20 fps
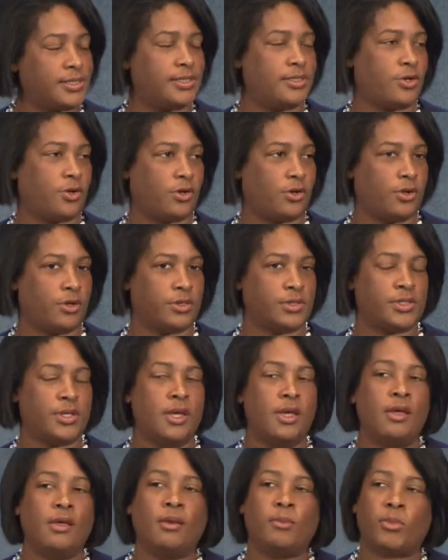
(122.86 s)
circles,
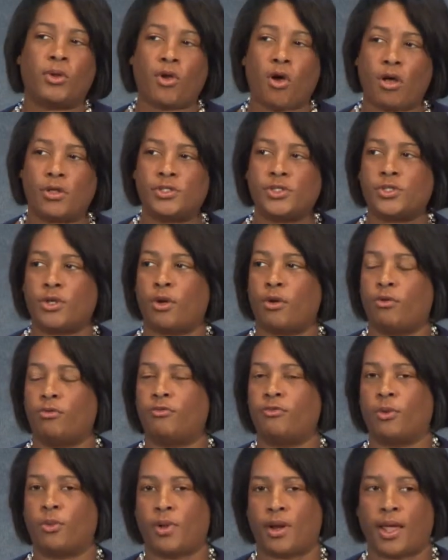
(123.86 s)
but also
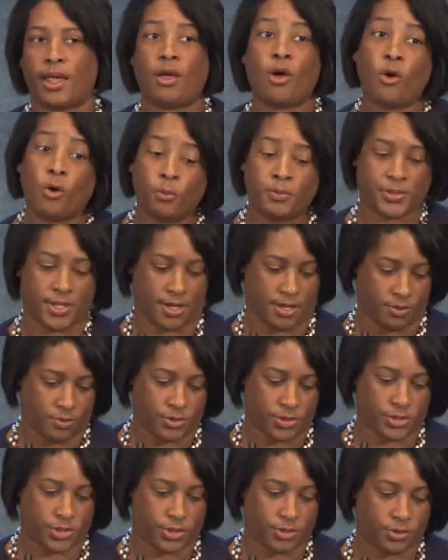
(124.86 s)
for what I hope that it
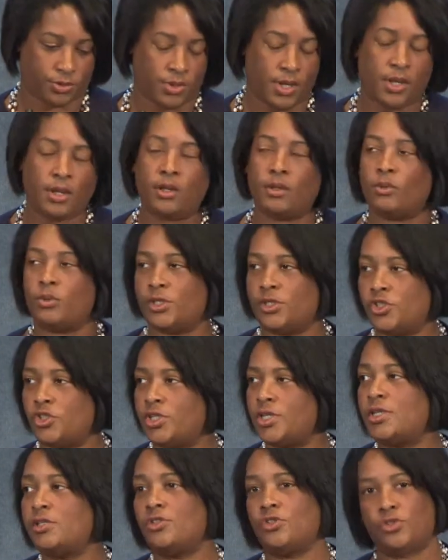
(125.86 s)
would do, which
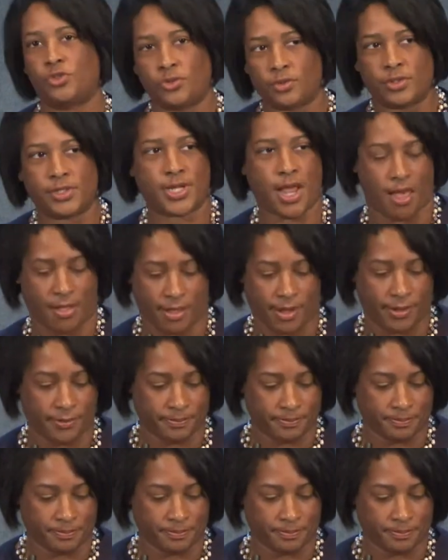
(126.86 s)
is truth-telling.